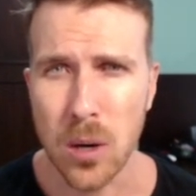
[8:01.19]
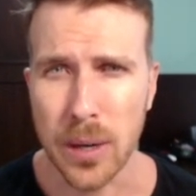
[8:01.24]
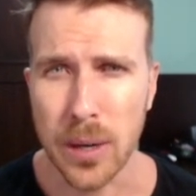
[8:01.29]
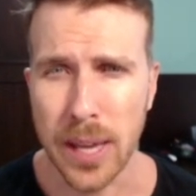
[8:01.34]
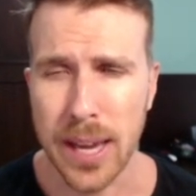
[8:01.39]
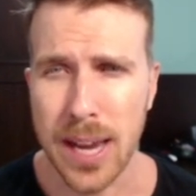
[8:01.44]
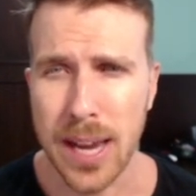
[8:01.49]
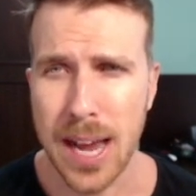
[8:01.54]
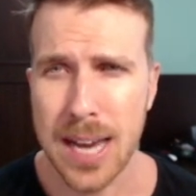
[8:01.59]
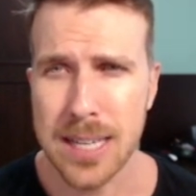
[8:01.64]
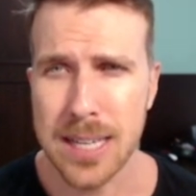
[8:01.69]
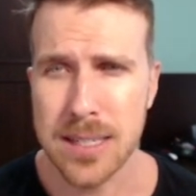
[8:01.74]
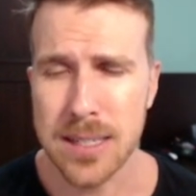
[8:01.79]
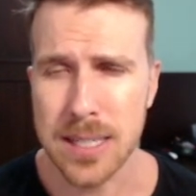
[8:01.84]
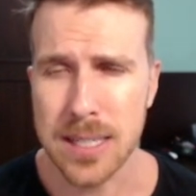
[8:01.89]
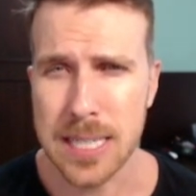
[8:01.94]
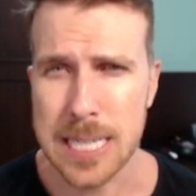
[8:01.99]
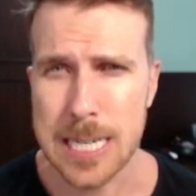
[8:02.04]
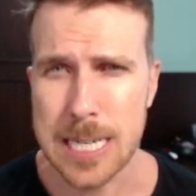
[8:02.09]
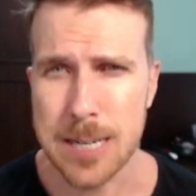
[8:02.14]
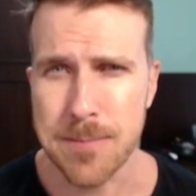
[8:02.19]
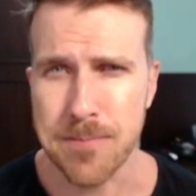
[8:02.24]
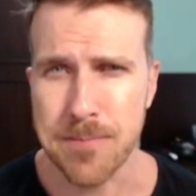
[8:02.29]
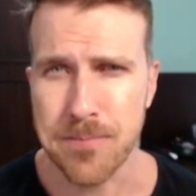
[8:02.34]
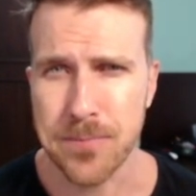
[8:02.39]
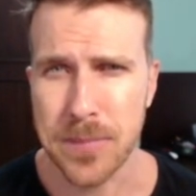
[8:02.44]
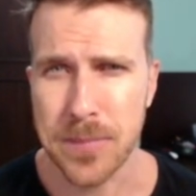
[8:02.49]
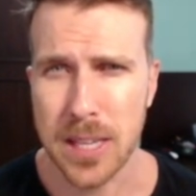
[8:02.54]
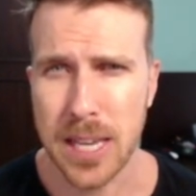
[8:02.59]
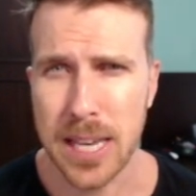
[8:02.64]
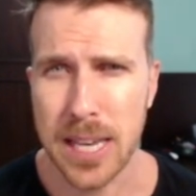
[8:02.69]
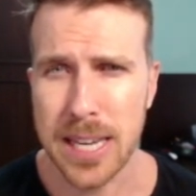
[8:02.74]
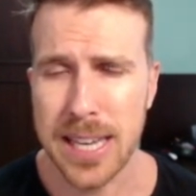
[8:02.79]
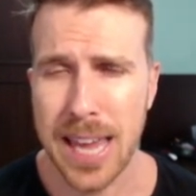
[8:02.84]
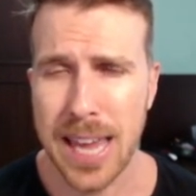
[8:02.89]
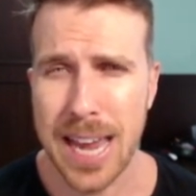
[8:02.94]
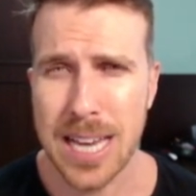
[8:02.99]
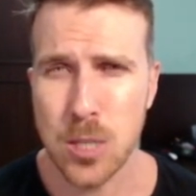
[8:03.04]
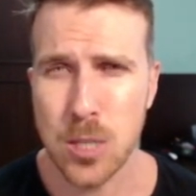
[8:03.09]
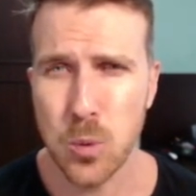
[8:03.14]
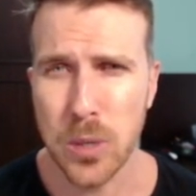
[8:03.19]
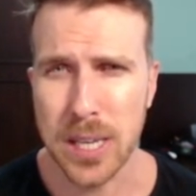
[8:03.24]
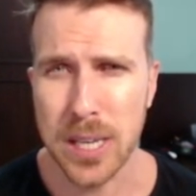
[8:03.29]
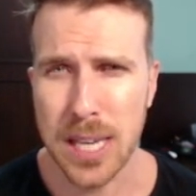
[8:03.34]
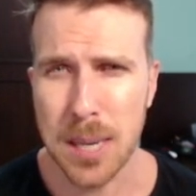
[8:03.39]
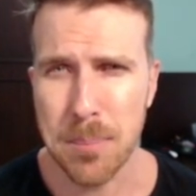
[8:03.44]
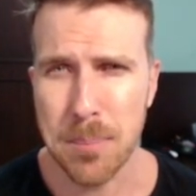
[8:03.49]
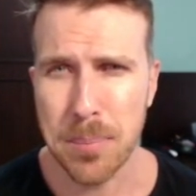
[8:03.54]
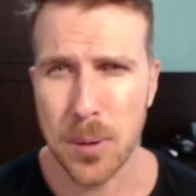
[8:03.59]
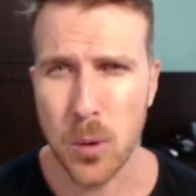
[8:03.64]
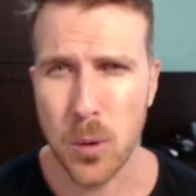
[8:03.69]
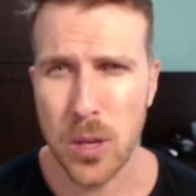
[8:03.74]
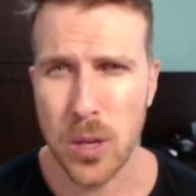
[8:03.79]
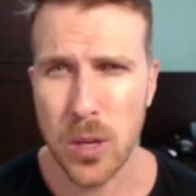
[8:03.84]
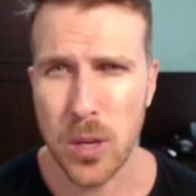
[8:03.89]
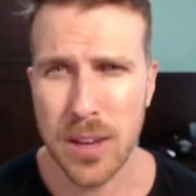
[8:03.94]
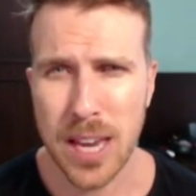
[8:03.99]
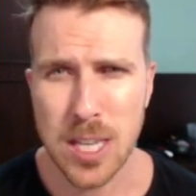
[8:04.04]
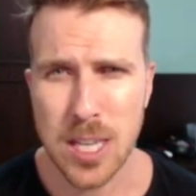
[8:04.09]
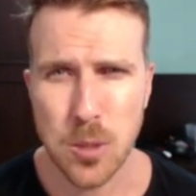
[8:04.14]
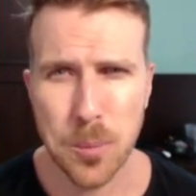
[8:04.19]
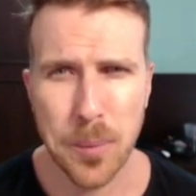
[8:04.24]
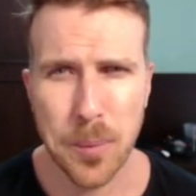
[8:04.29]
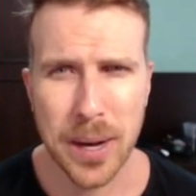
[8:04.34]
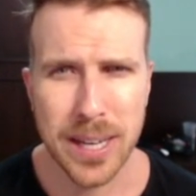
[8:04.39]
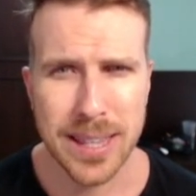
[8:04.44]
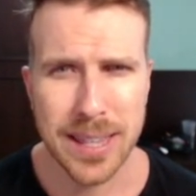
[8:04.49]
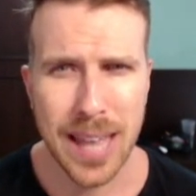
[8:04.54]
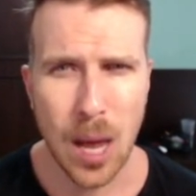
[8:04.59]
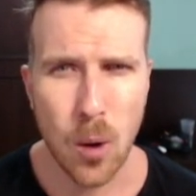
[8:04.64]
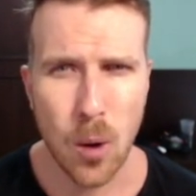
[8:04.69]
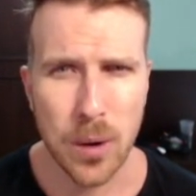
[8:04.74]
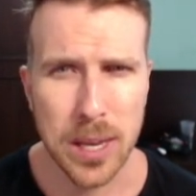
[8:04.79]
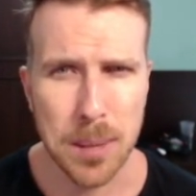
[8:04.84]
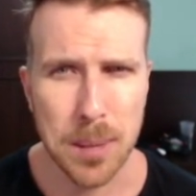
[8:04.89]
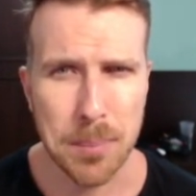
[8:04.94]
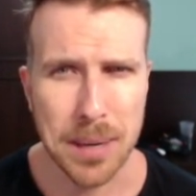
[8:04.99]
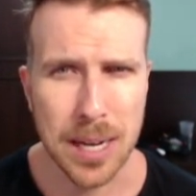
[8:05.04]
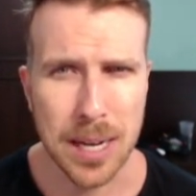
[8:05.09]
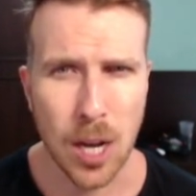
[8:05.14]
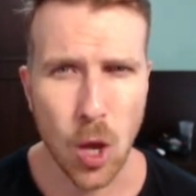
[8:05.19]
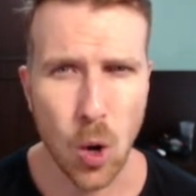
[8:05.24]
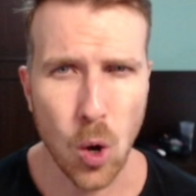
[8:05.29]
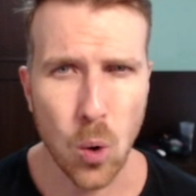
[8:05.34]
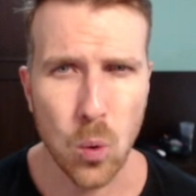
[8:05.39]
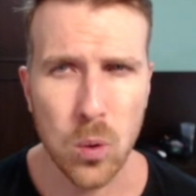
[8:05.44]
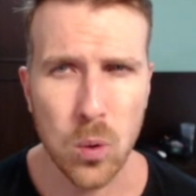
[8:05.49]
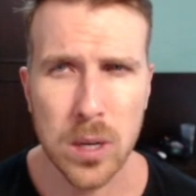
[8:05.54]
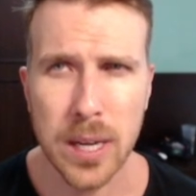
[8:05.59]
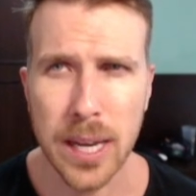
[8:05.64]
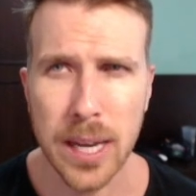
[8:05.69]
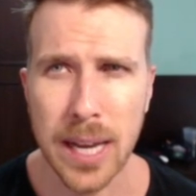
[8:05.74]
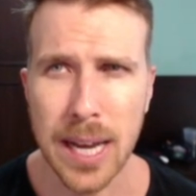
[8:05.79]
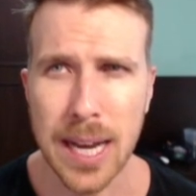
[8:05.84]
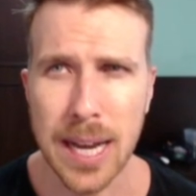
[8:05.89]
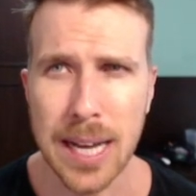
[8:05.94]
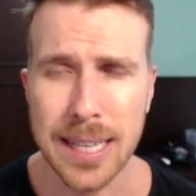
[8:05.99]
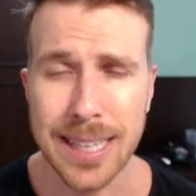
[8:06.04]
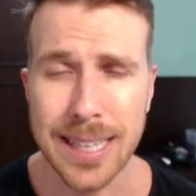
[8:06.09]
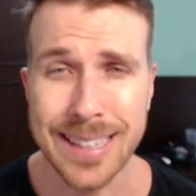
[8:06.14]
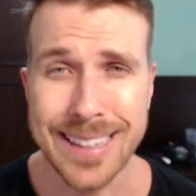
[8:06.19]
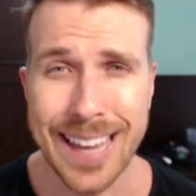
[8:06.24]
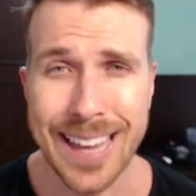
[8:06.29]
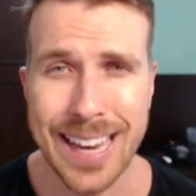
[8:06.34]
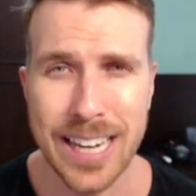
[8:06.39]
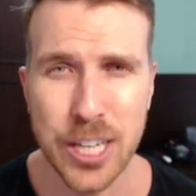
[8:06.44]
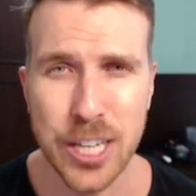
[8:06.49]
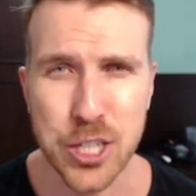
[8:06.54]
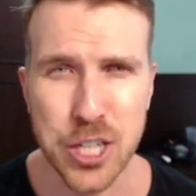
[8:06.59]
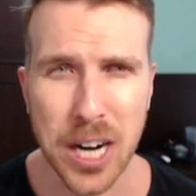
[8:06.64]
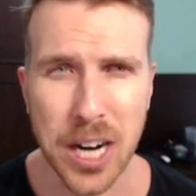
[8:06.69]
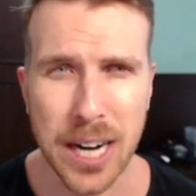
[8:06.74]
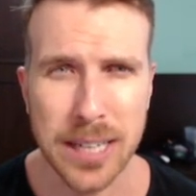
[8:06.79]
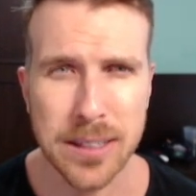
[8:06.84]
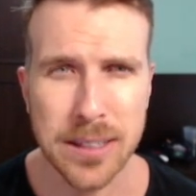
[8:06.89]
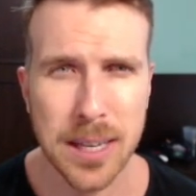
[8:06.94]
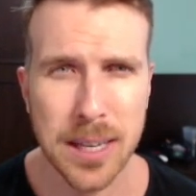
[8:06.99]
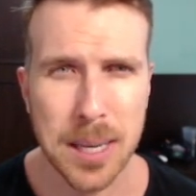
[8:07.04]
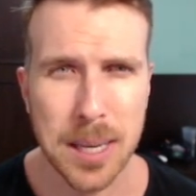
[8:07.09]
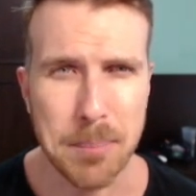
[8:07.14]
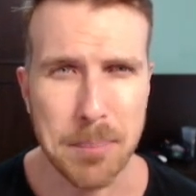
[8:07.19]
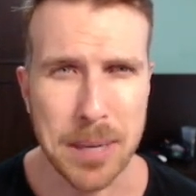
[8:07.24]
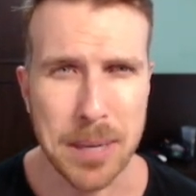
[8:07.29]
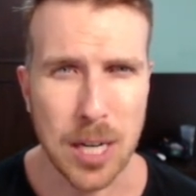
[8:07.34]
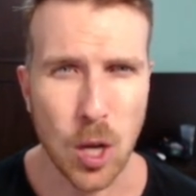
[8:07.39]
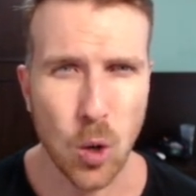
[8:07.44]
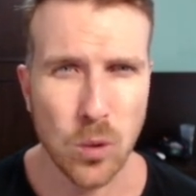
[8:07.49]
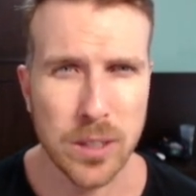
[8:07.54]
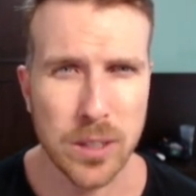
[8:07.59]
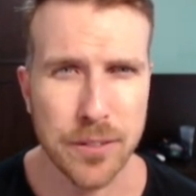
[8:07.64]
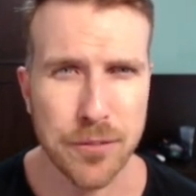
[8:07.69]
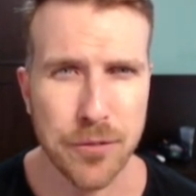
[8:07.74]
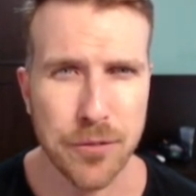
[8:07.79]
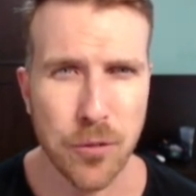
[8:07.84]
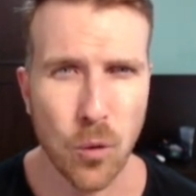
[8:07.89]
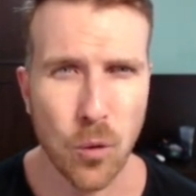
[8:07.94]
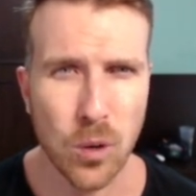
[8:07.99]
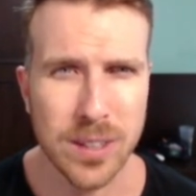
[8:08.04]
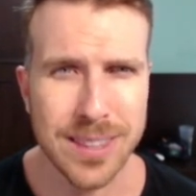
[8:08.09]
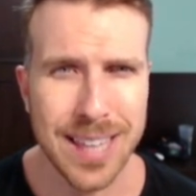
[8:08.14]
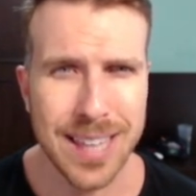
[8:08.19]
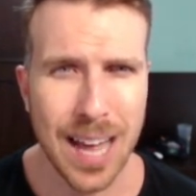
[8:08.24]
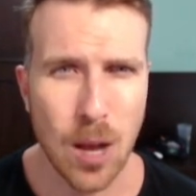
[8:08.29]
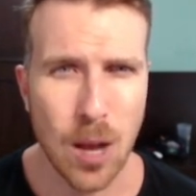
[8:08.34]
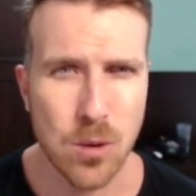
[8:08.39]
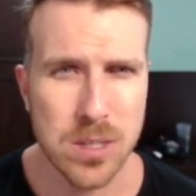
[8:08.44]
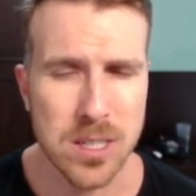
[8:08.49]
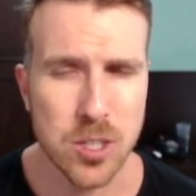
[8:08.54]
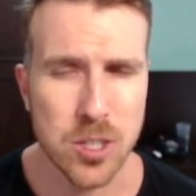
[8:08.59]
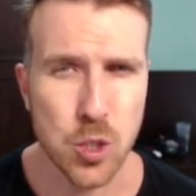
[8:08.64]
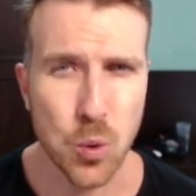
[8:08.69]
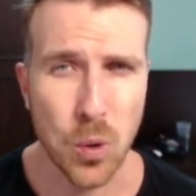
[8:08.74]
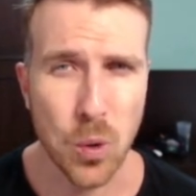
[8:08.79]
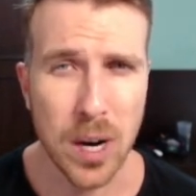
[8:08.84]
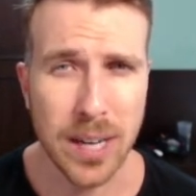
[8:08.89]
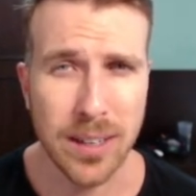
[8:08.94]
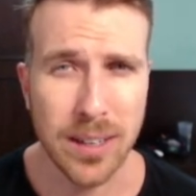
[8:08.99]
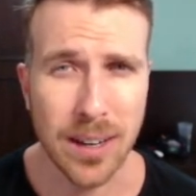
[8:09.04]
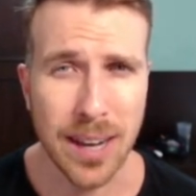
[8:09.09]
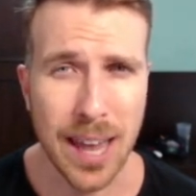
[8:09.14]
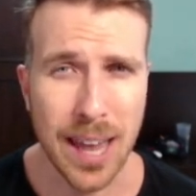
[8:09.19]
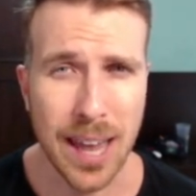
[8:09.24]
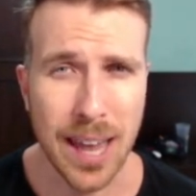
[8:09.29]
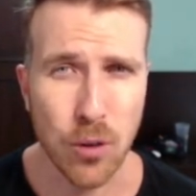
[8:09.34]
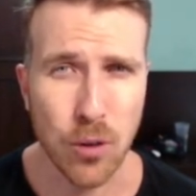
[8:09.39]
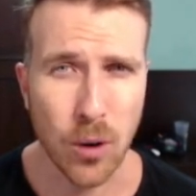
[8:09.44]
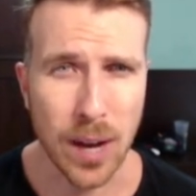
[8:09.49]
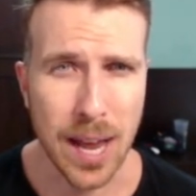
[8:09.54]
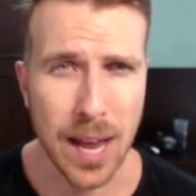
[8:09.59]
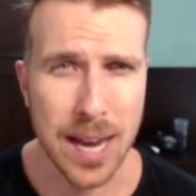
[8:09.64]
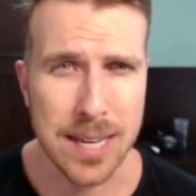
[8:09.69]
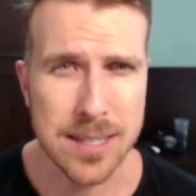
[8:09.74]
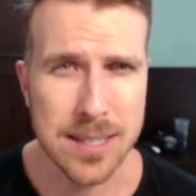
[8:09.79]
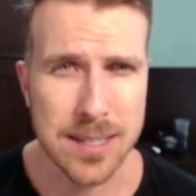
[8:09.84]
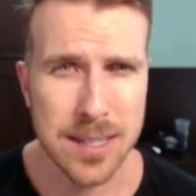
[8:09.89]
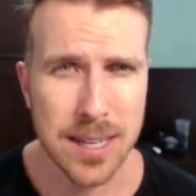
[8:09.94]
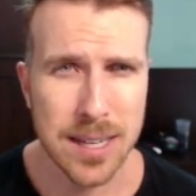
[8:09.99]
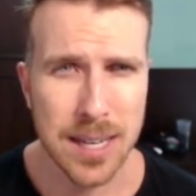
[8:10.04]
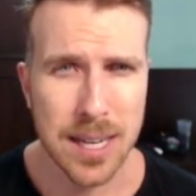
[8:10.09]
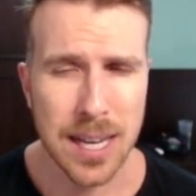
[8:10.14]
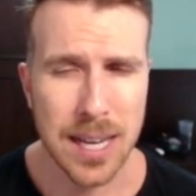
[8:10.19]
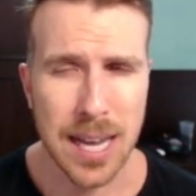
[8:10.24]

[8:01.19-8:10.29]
Okay, guys, in case we break down here below the daily chart, below the 4,200 level, guys,